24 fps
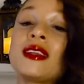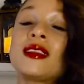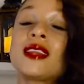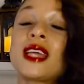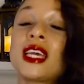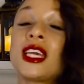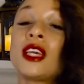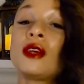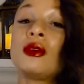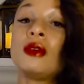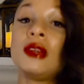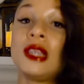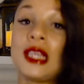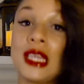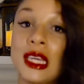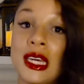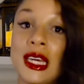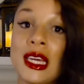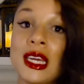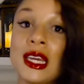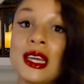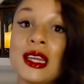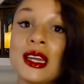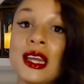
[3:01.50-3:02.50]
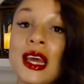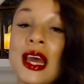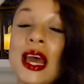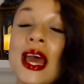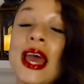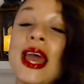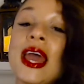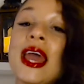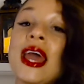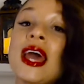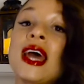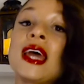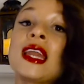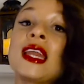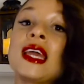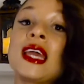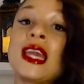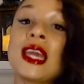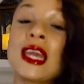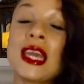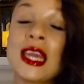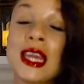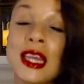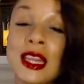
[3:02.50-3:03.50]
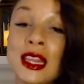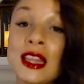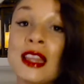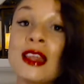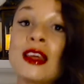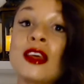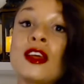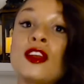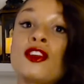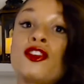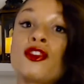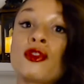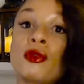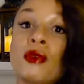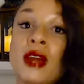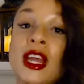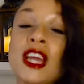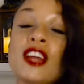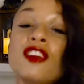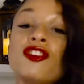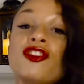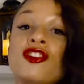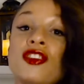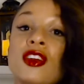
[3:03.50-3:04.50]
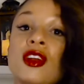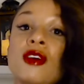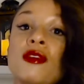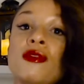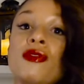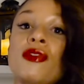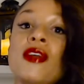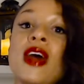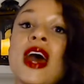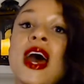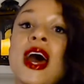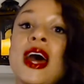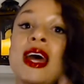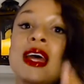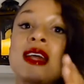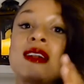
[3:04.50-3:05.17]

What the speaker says: that you need. And in the duration of that,